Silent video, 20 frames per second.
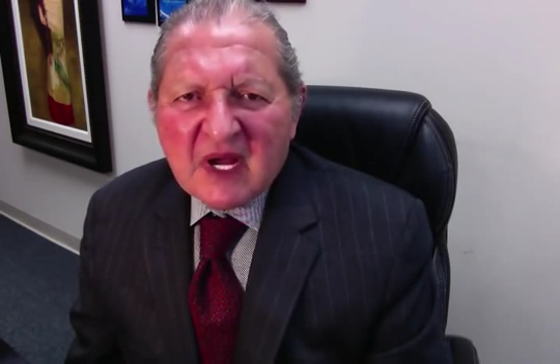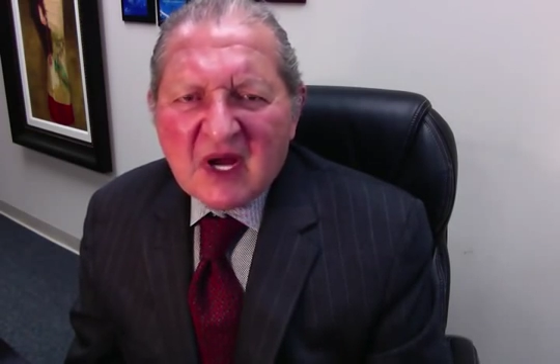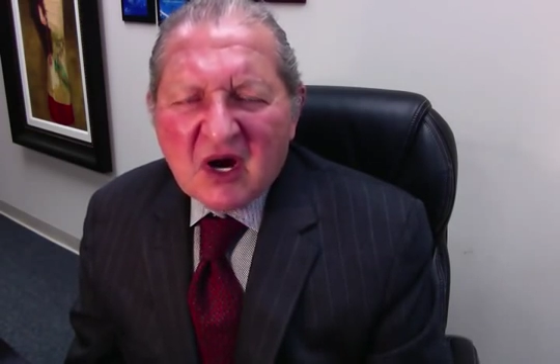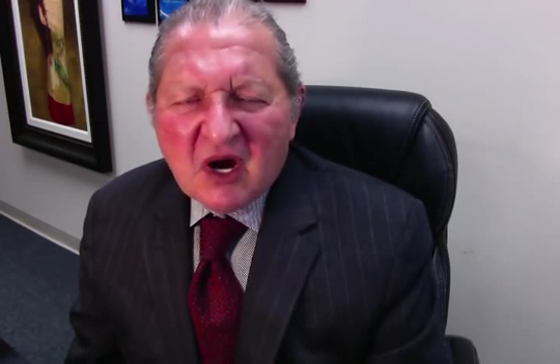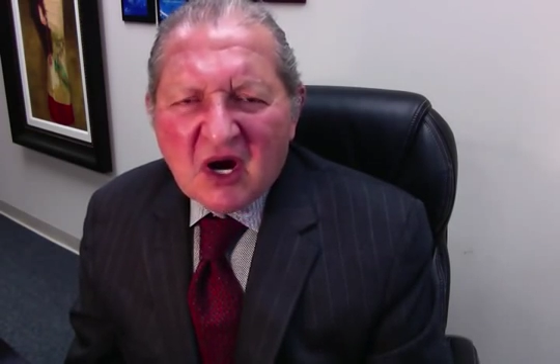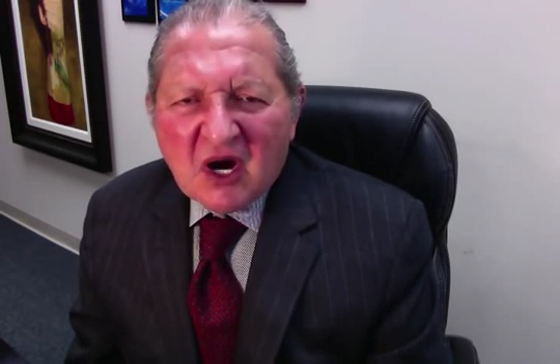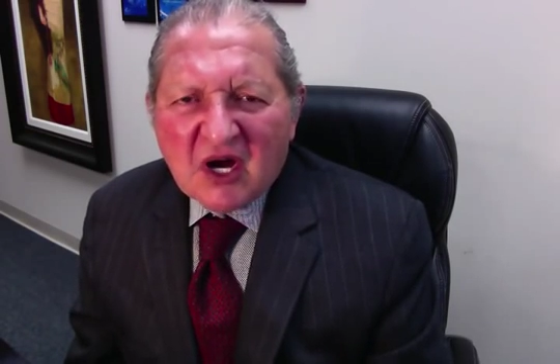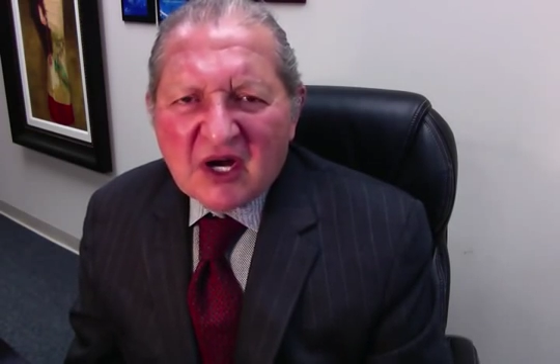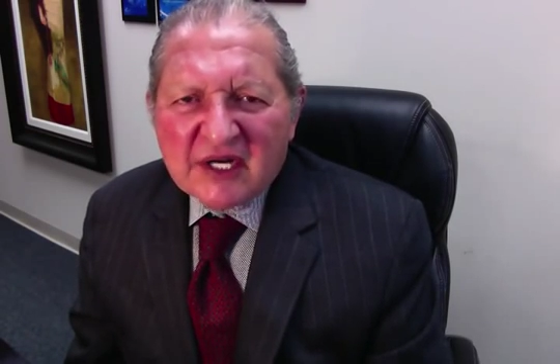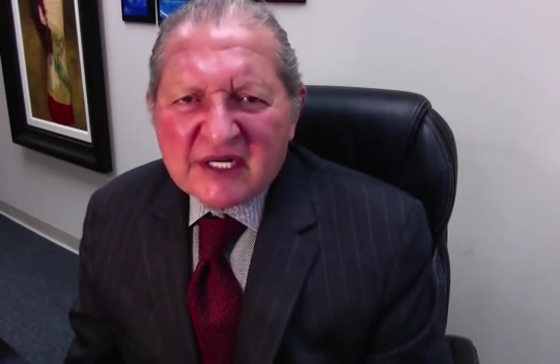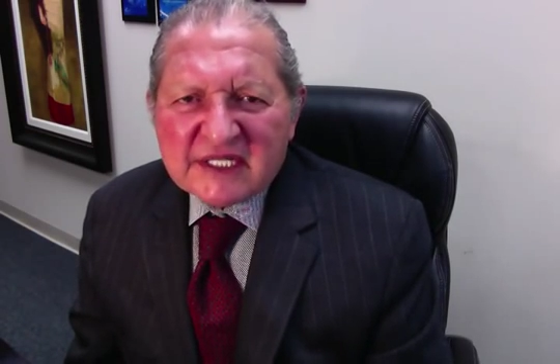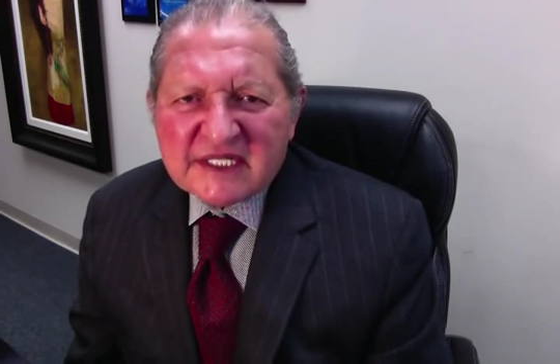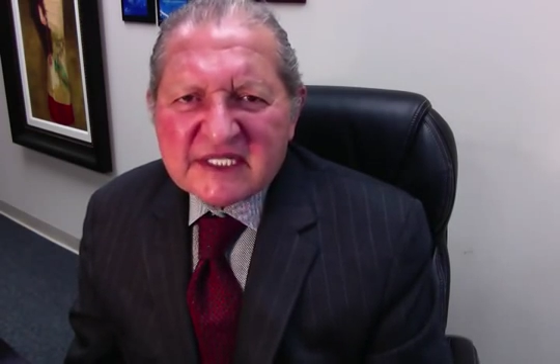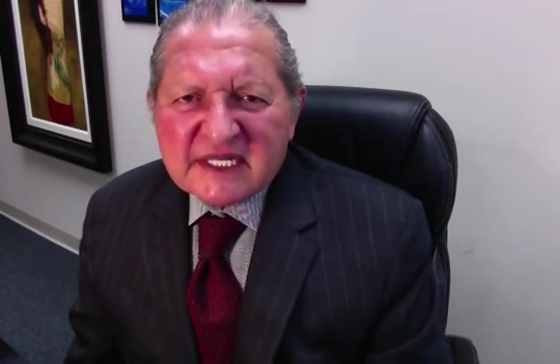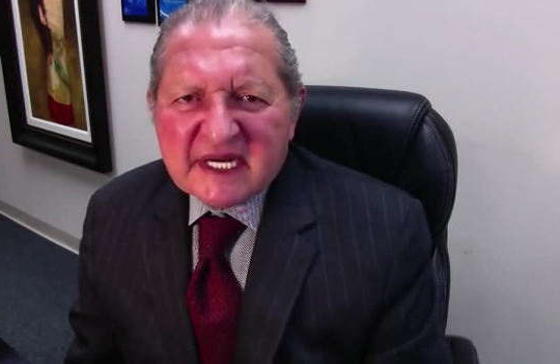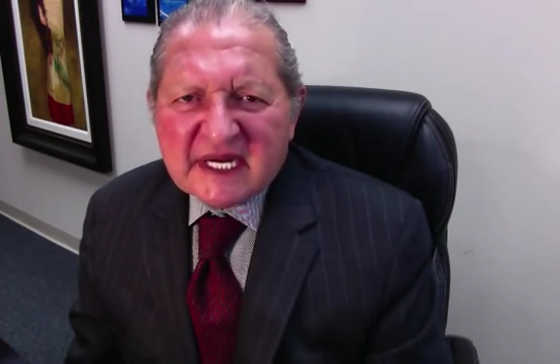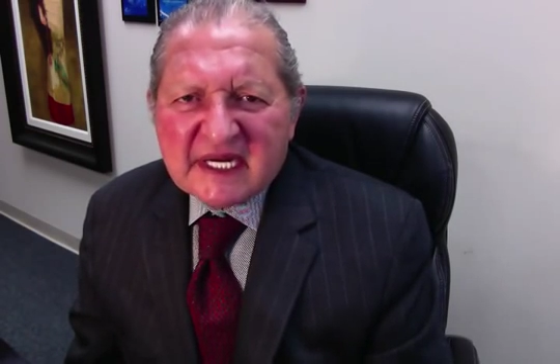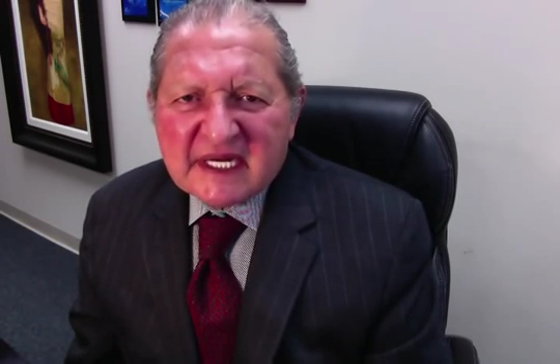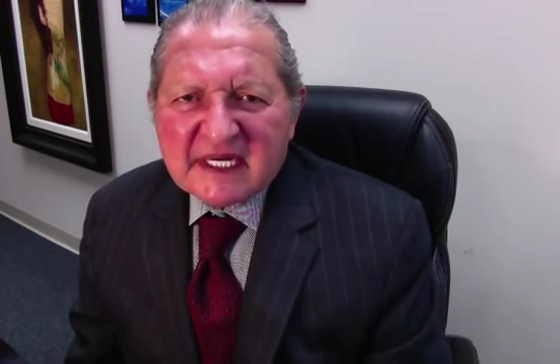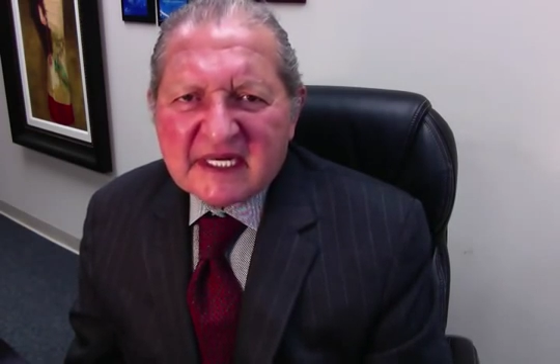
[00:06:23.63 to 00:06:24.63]
heart
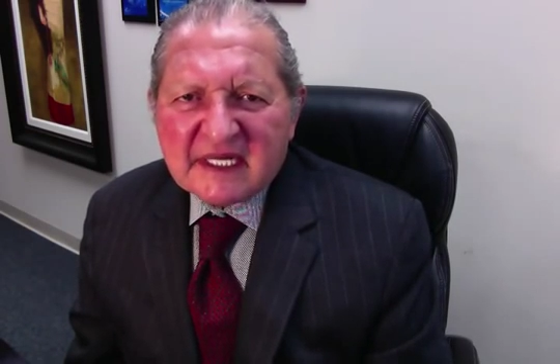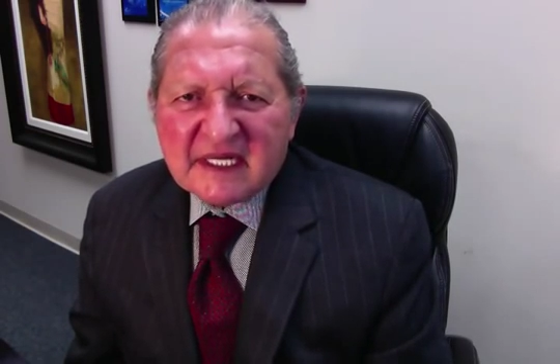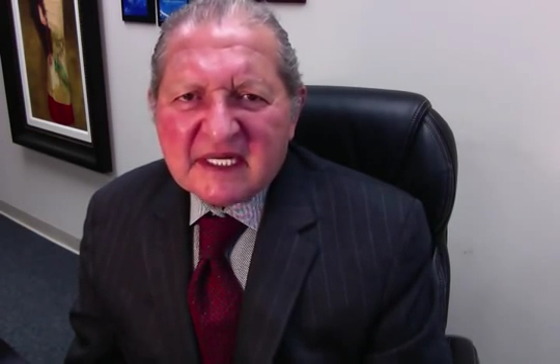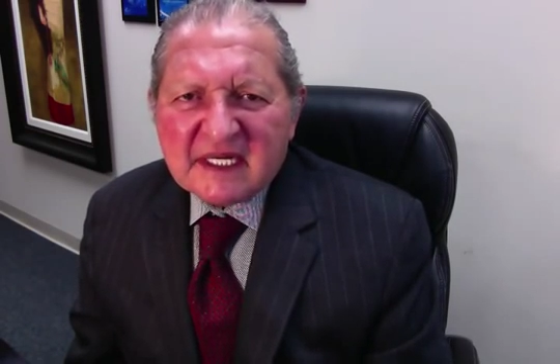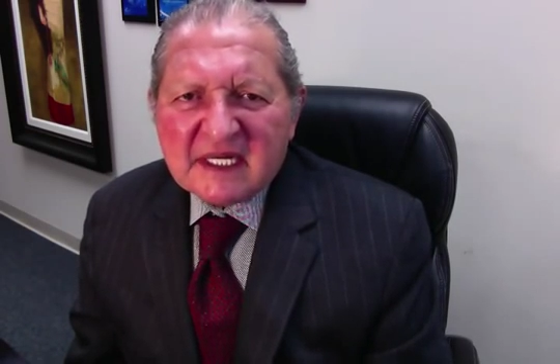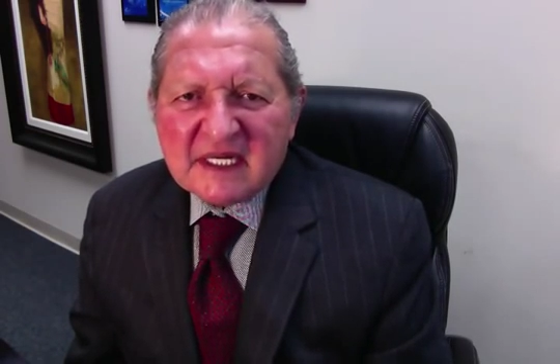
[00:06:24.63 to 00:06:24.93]
attack,